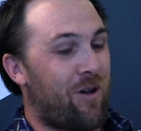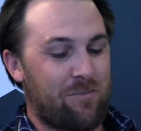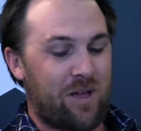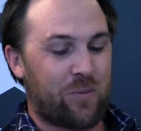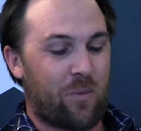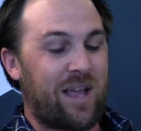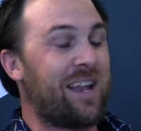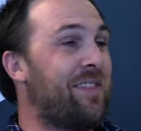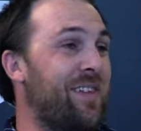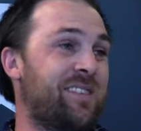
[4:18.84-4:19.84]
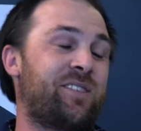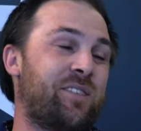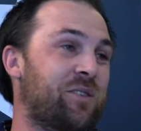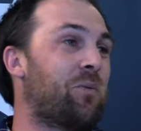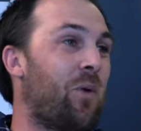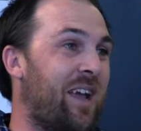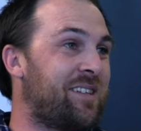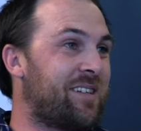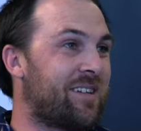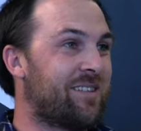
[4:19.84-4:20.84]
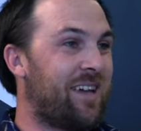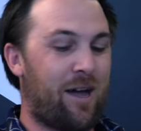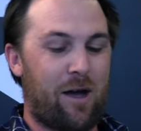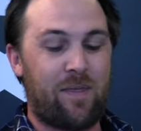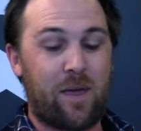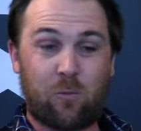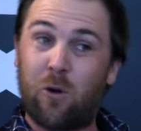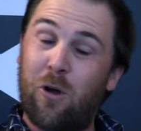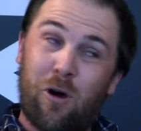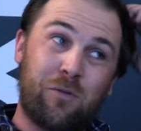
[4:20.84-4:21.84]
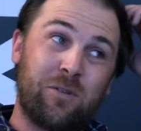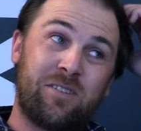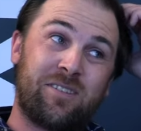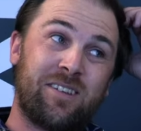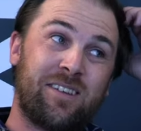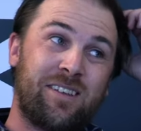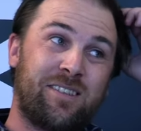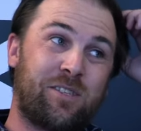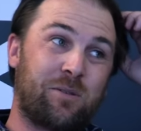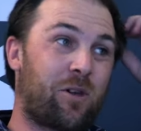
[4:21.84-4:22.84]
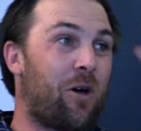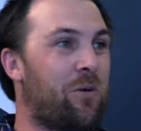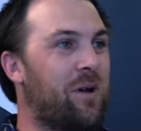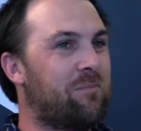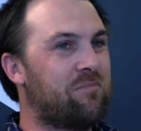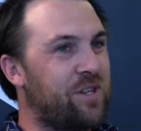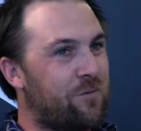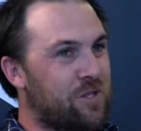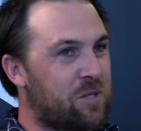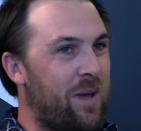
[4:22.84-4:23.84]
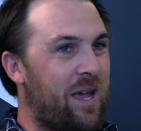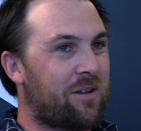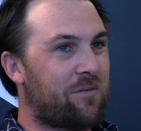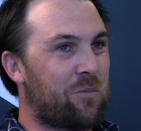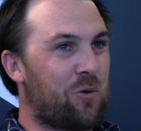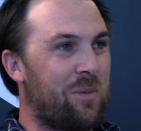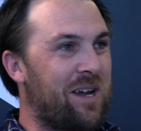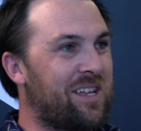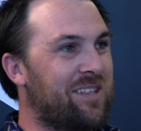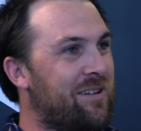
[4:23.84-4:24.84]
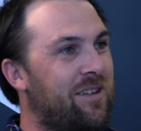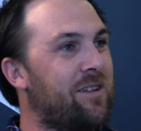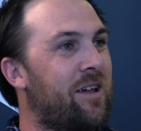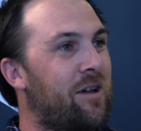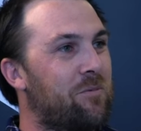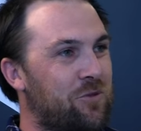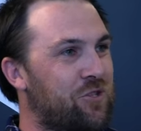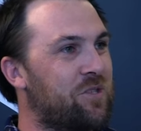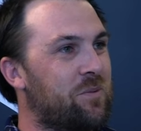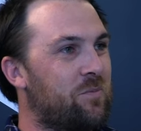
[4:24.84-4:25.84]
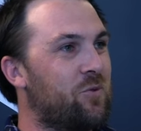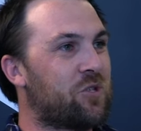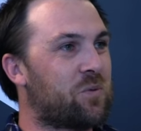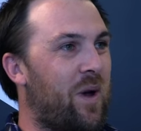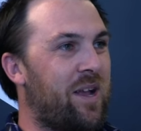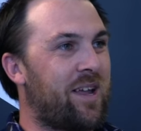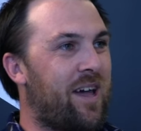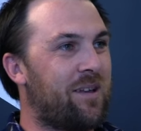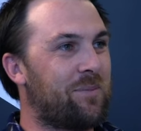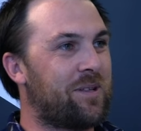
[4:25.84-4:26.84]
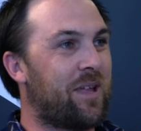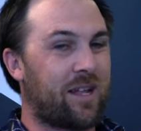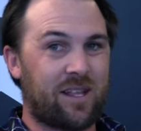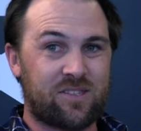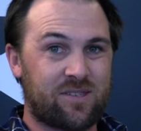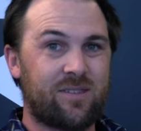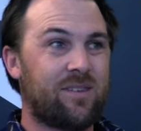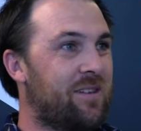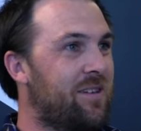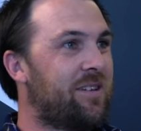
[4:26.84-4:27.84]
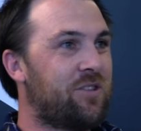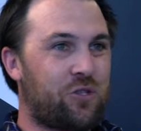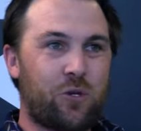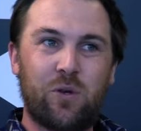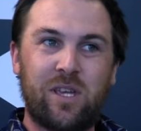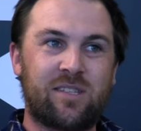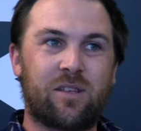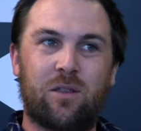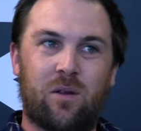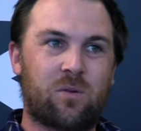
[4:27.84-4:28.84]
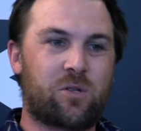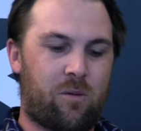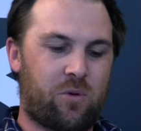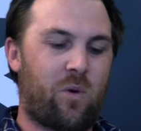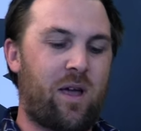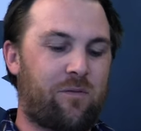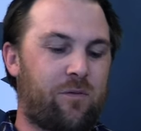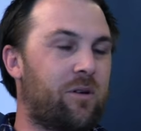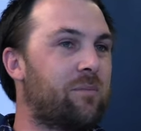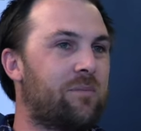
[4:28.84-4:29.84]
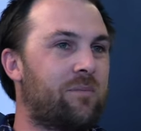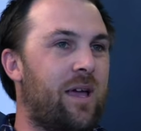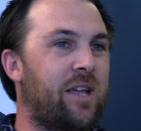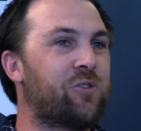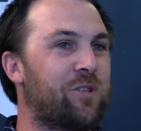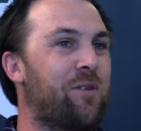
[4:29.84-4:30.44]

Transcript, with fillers: nine month wait and they're still waiting. Uh, and they were offered to go a different spec for more money, and they're like, no, no, we'll just we'll just wait it out. But like that's two years a long time to wait for it's a very long entry time.